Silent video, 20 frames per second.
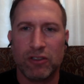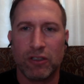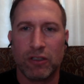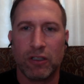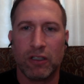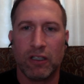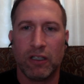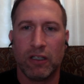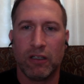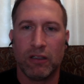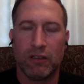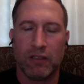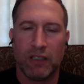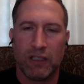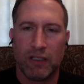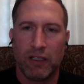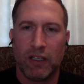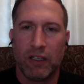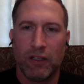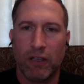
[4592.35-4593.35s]

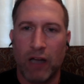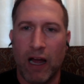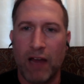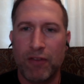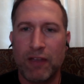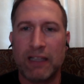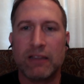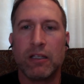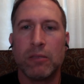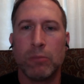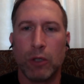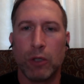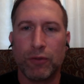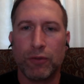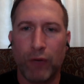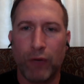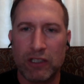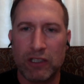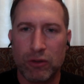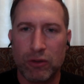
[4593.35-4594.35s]
I think the
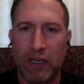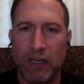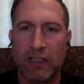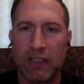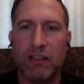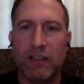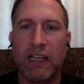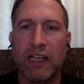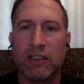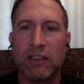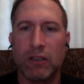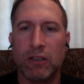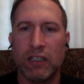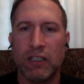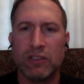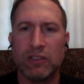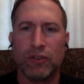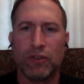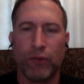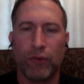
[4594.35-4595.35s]
most frustrating thing there
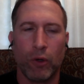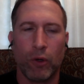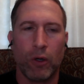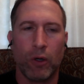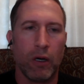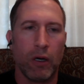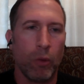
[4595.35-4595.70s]
is for